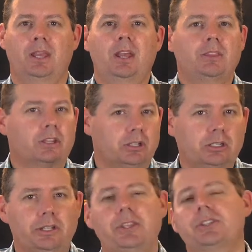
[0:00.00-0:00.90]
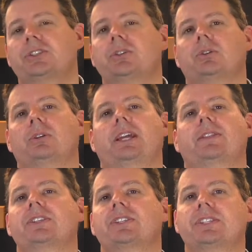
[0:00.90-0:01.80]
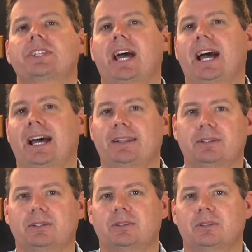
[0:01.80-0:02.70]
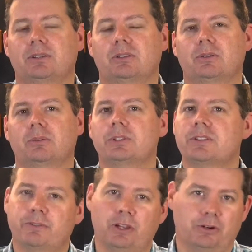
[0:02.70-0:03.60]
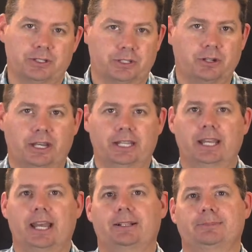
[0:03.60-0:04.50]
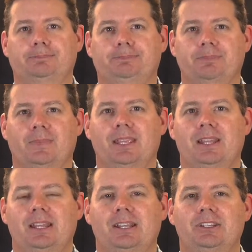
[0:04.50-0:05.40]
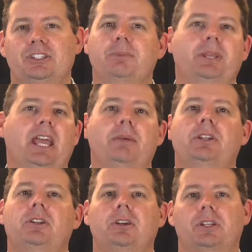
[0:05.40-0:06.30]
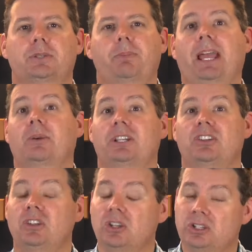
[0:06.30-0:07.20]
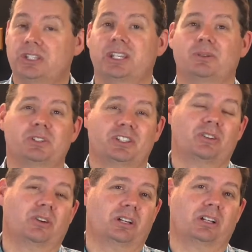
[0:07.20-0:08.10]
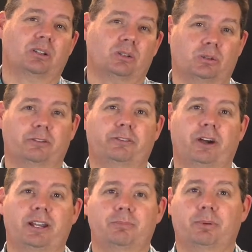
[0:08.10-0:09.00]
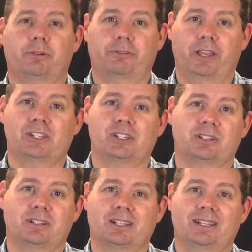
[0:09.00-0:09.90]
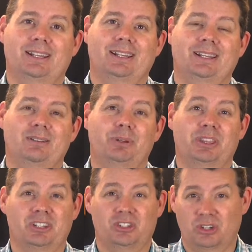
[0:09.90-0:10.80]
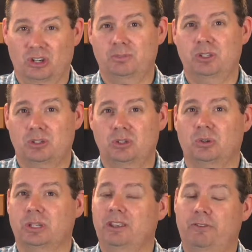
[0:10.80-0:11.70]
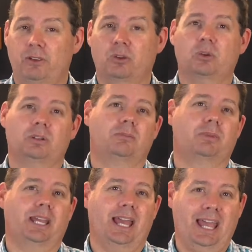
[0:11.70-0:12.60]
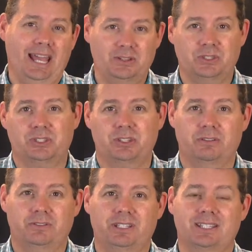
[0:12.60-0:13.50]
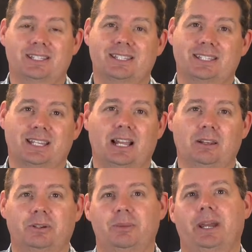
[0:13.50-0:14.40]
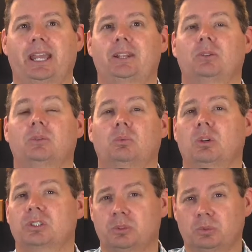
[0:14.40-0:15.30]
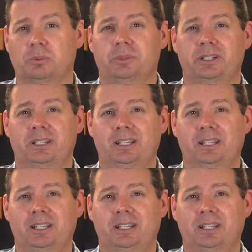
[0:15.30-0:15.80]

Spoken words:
The girl in the story at the start was Florence Nightingale. She became a nurse back when nursing was not a glorified profession. But the job you took if you couldn't be a house servant, scullery maid, or washerwoman.